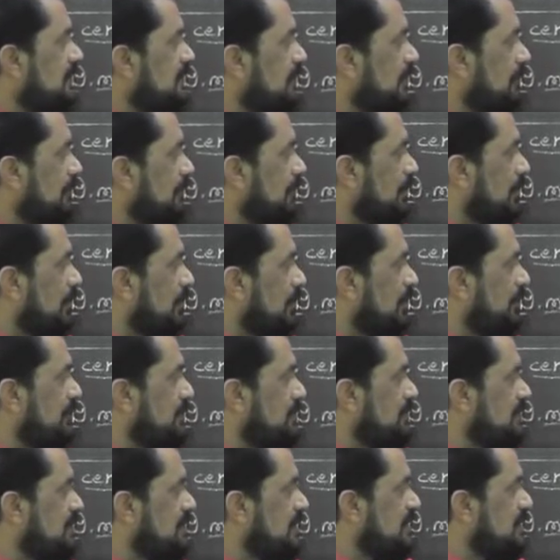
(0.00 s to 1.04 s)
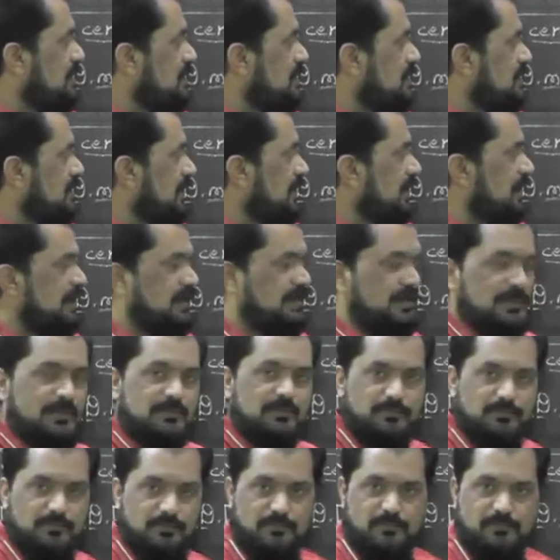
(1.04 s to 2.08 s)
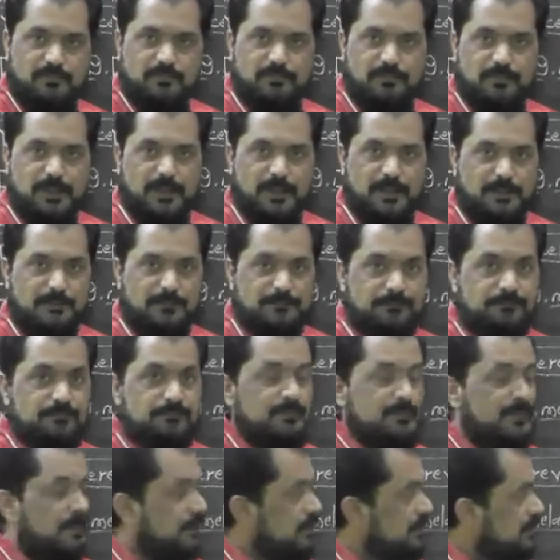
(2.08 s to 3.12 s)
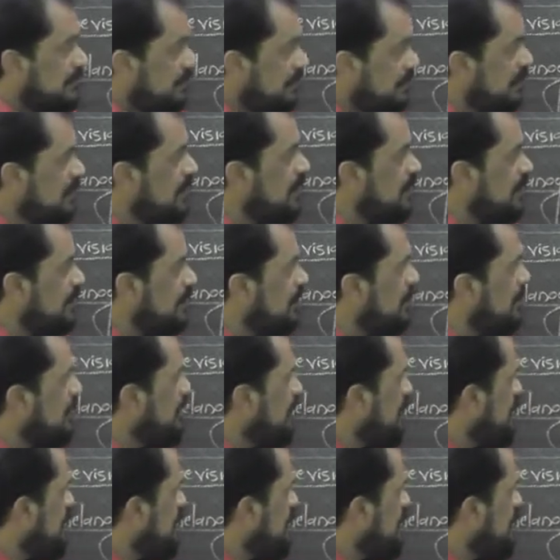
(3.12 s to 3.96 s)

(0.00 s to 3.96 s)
number of genes in fruit fly. Here